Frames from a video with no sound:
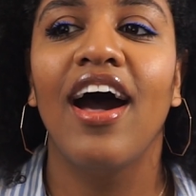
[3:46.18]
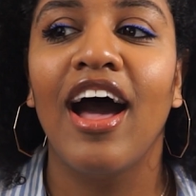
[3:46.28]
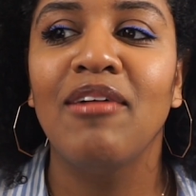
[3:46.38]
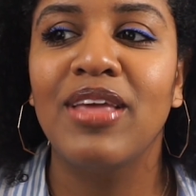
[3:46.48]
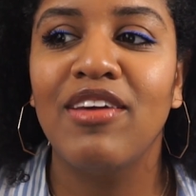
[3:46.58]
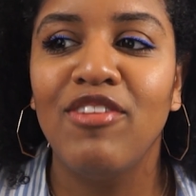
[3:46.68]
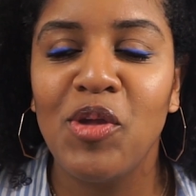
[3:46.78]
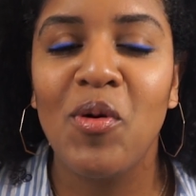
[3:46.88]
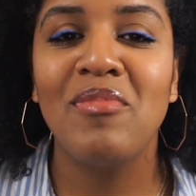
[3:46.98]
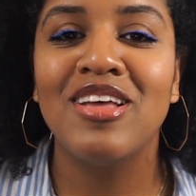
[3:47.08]
I'm
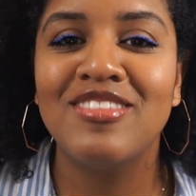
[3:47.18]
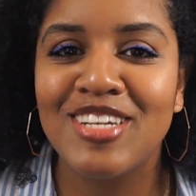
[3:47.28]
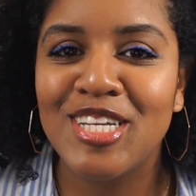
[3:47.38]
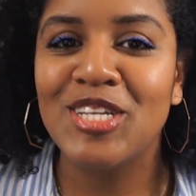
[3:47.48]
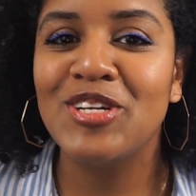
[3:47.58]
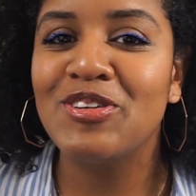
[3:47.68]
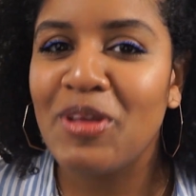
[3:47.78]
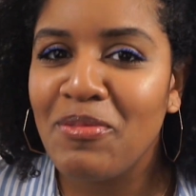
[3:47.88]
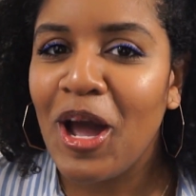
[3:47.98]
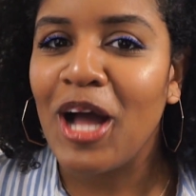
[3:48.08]
giving you a message in your
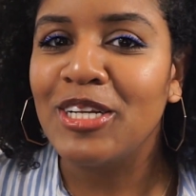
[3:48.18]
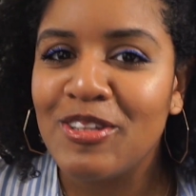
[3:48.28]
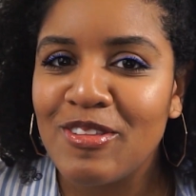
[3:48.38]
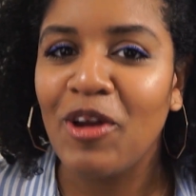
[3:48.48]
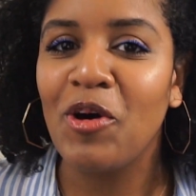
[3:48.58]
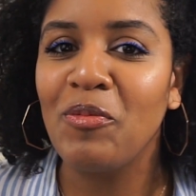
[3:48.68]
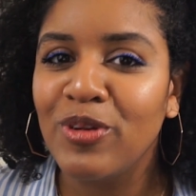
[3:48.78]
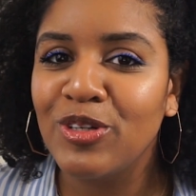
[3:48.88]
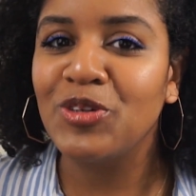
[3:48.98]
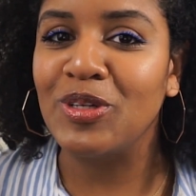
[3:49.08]
subconscious. I hope
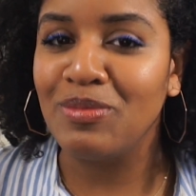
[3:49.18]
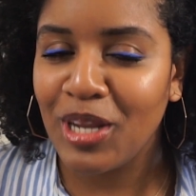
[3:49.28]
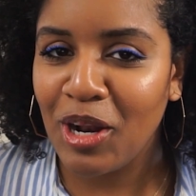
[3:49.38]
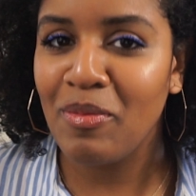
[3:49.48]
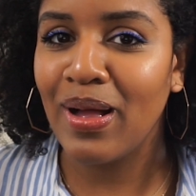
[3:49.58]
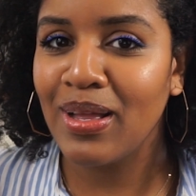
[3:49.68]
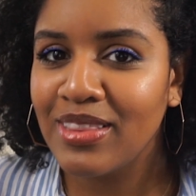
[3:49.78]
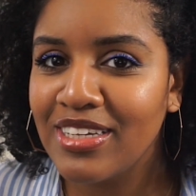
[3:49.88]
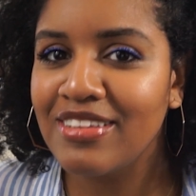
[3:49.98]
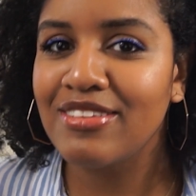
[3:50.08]
you're dreaming
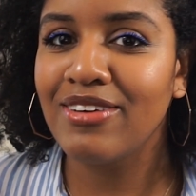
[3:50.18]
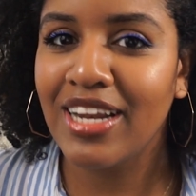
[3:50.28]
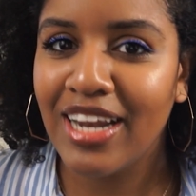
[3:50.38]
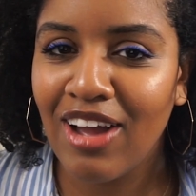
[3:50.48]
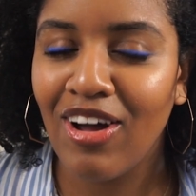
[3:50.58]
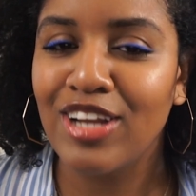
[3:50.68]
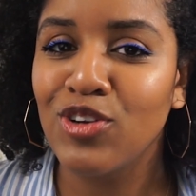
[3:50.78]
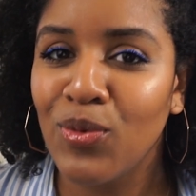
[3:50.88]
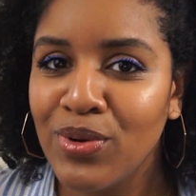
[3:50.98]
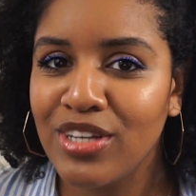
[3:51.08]
about this right now. I
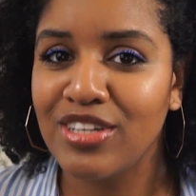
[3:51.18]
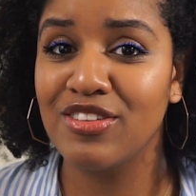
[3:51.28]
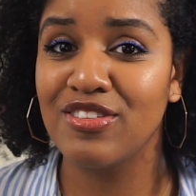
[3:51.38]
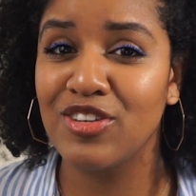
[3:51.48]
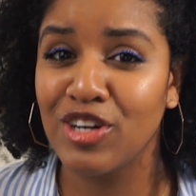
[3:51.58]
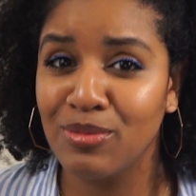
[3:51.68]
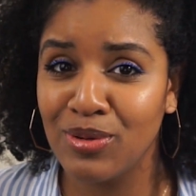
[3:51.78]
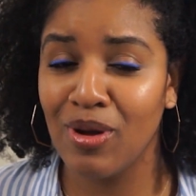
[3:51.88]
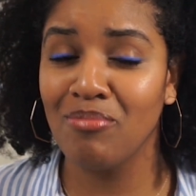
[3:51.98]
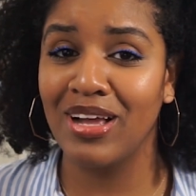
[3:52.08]
don't want to disturb
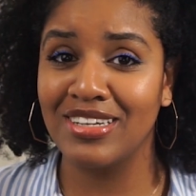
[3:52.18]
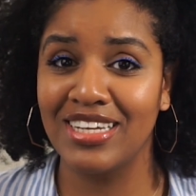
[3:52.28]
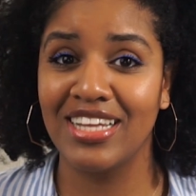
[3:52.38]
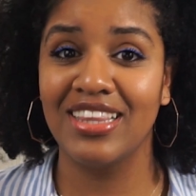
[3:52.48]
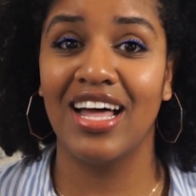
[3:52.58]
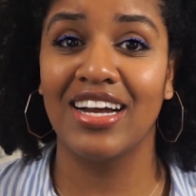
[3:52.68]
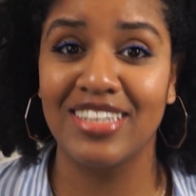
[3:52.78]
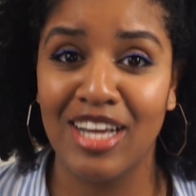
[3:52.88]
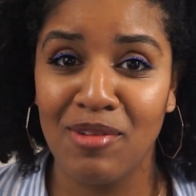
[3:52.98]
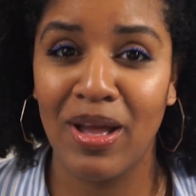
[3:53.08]
you. I'm about to get
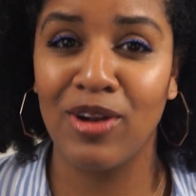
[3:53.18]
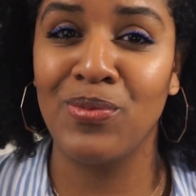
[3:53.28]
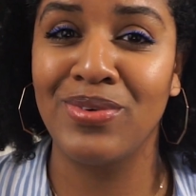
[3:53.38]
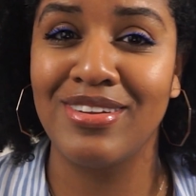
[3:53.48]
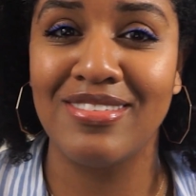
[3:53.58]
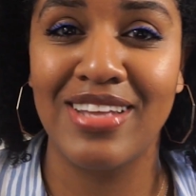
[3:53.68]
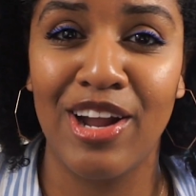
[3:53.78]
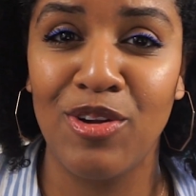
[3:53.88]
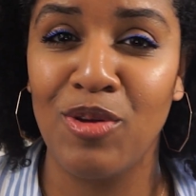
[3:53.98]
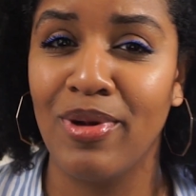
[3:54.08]
locked up. I don't want to
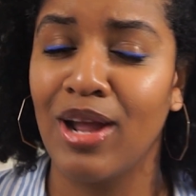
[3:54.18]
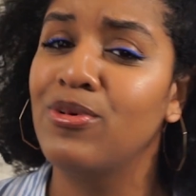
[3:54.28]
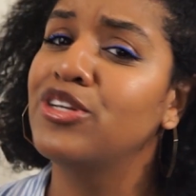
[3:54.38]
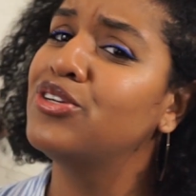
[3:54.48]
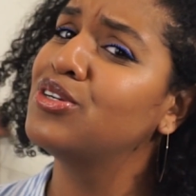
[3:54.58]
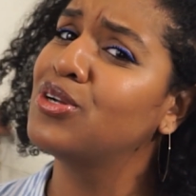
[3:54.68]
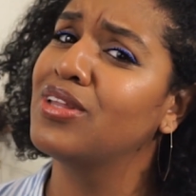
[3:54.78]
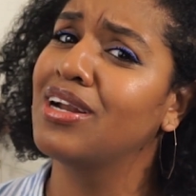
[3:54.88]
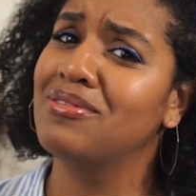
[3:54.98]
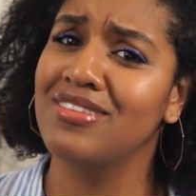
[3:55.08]
scare you, but I want you to know
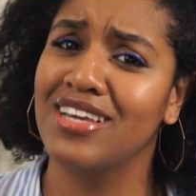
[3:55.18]
that I was